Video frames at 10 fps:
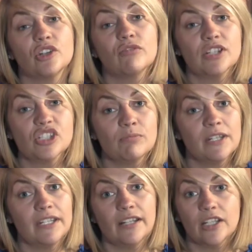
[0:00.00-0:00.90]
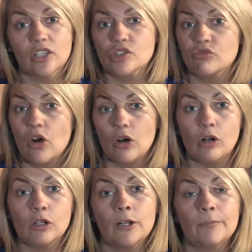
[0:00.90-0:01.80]
you arrange to meet and it goes
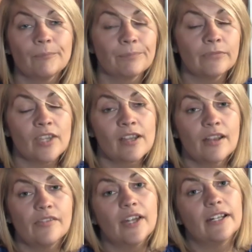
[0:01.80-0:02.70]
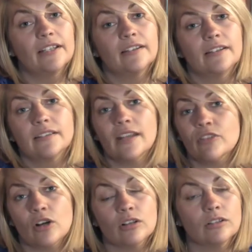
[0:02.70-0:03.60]
wrong, then
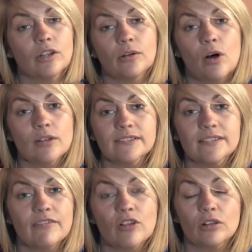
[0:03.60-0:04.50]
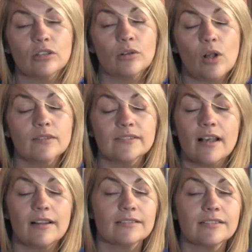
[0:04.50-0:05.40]
they've got no, con they've got no
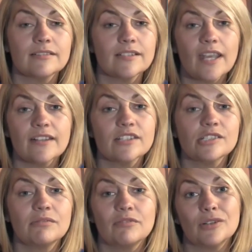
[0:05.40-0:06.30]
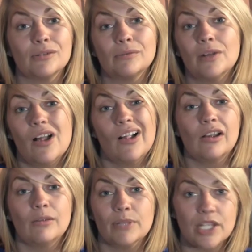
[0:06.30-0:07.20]
contact to get in touch with you
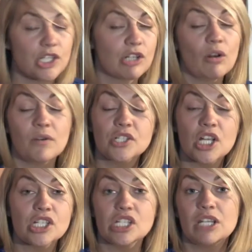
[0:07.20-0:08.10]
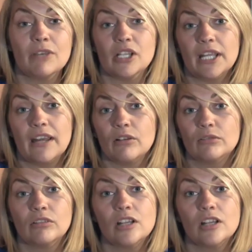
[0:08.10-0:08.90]
um, because you can always change an email account